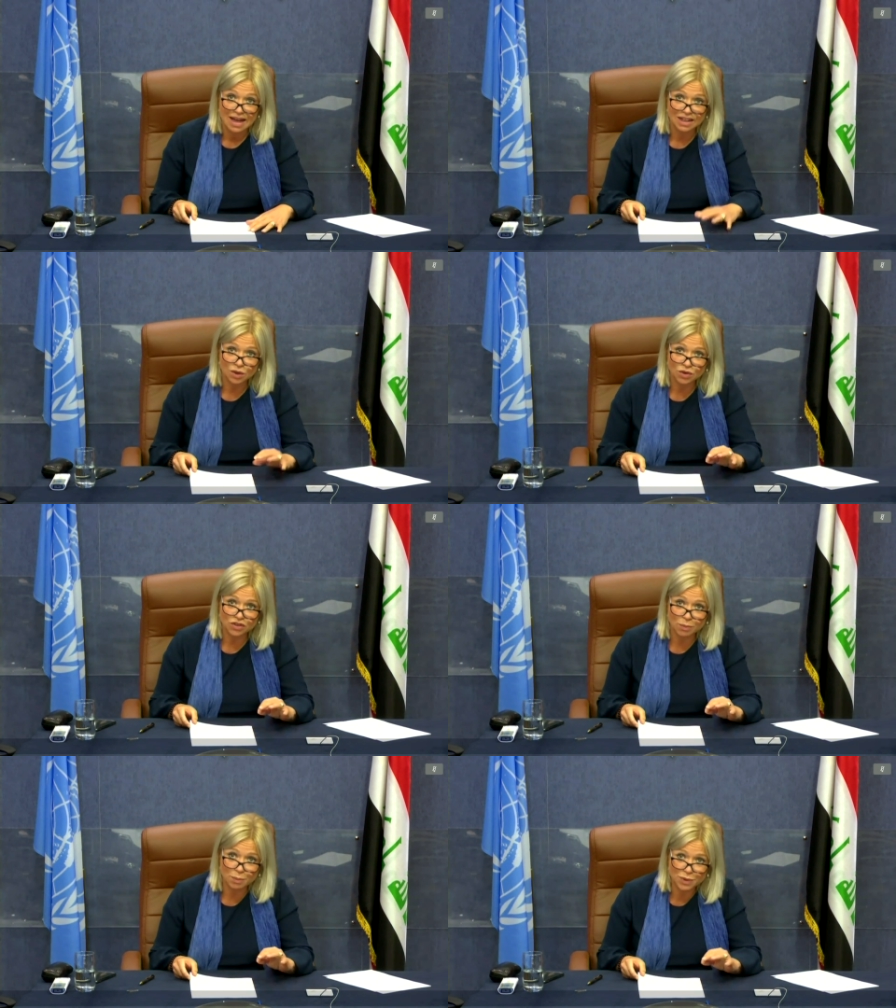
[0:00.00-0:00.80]
and it
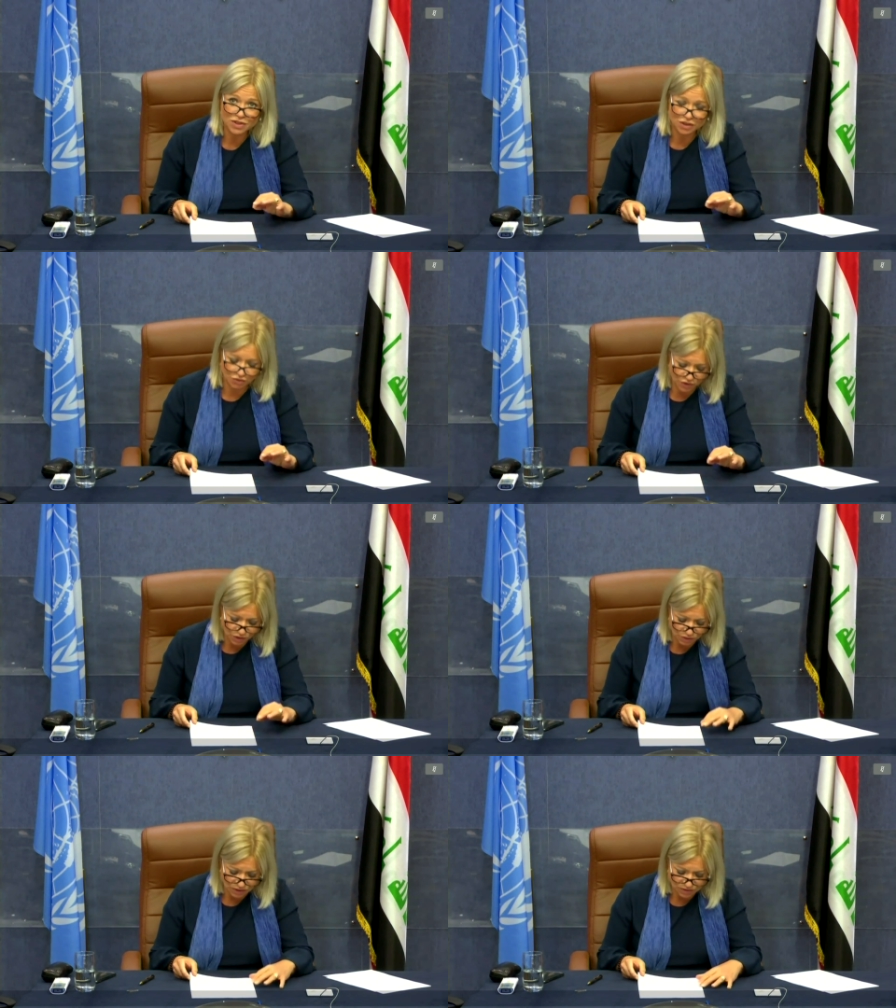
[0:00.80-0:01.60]
also puts off
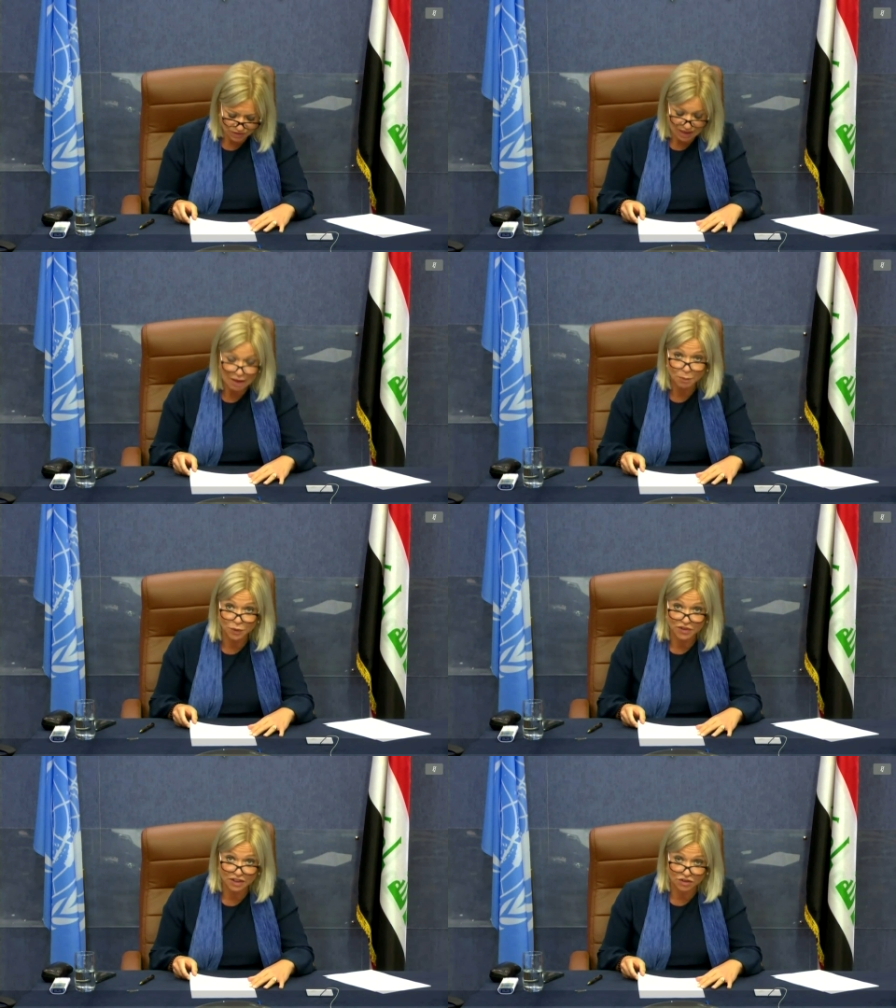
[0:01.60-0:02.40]
donors and
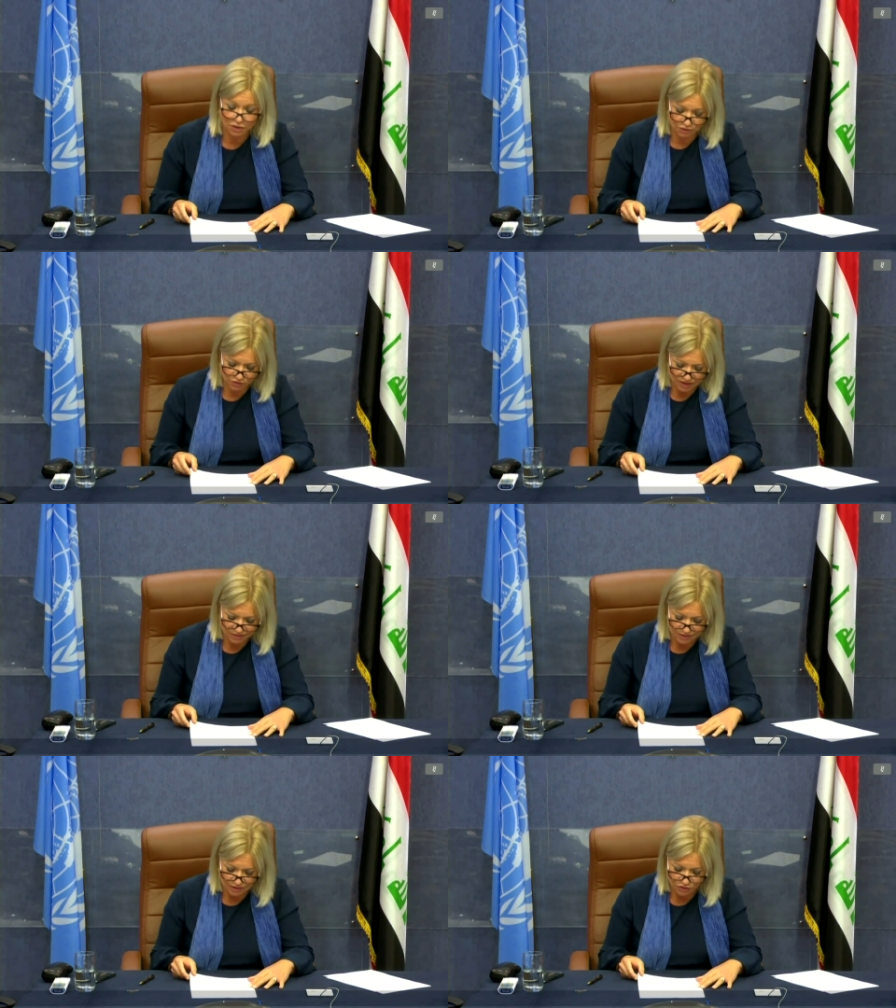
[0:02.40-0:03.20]
potential
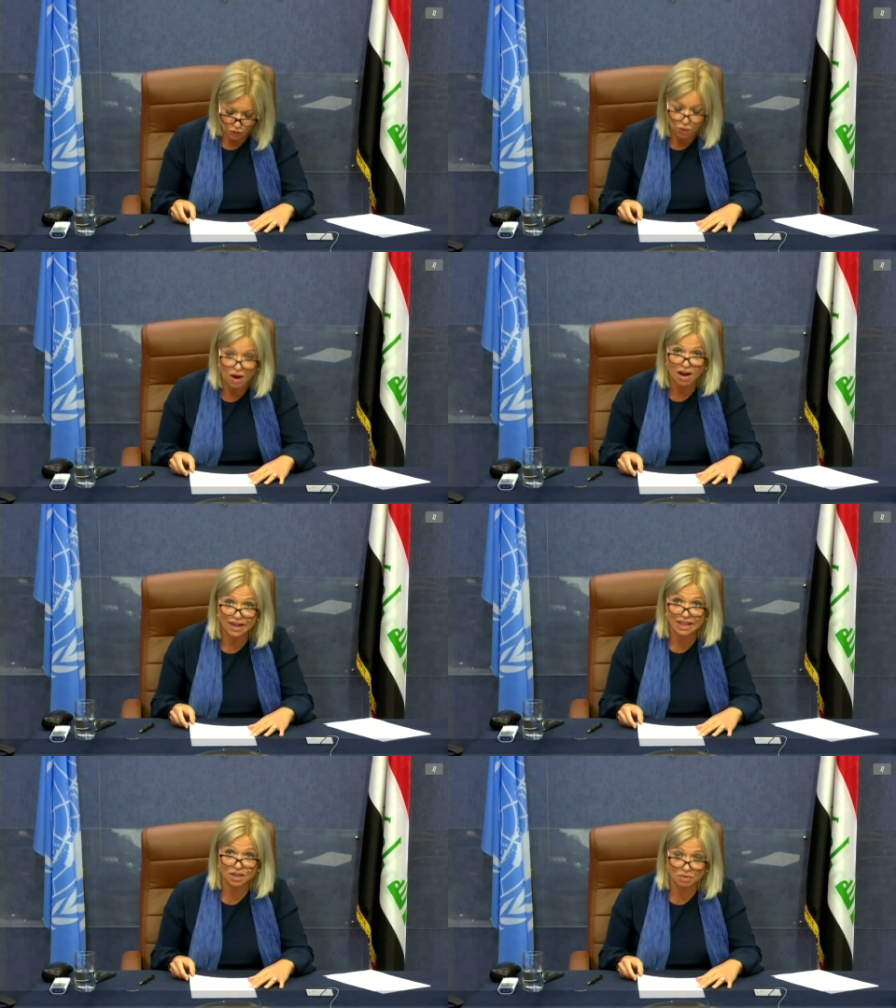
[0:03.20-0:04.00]
investors who
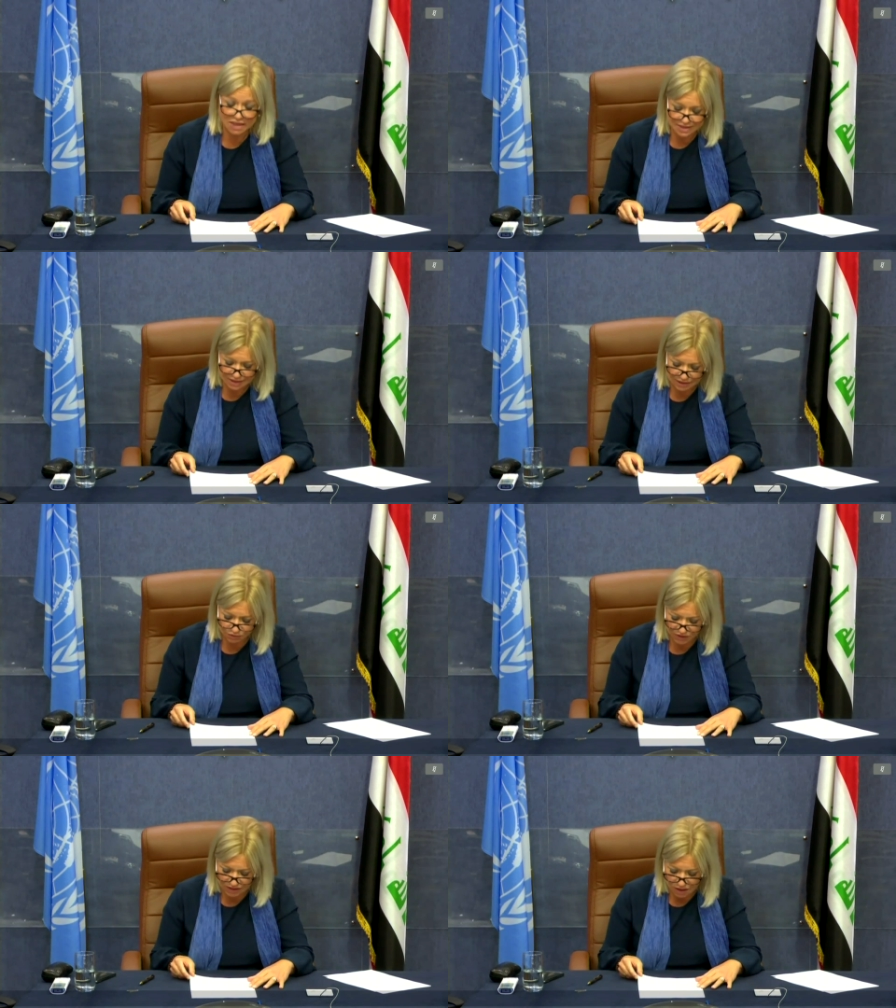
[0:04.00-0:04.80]
are
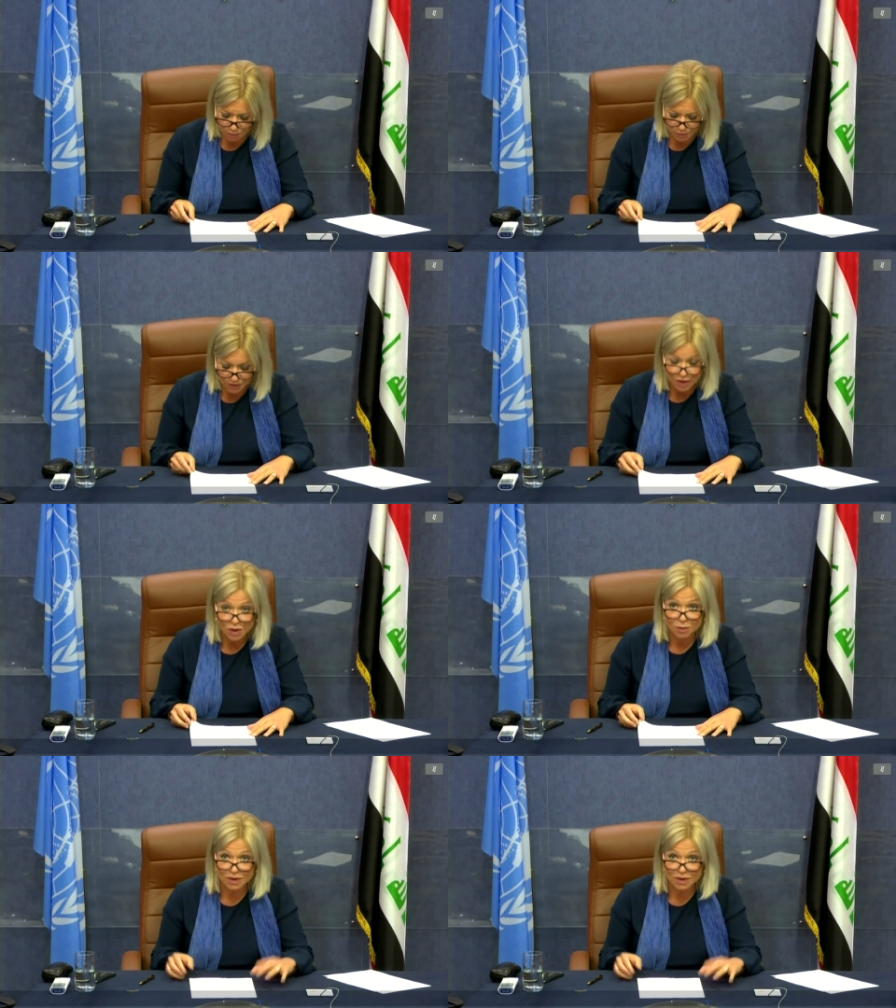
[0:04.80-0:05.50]
increasingly fed up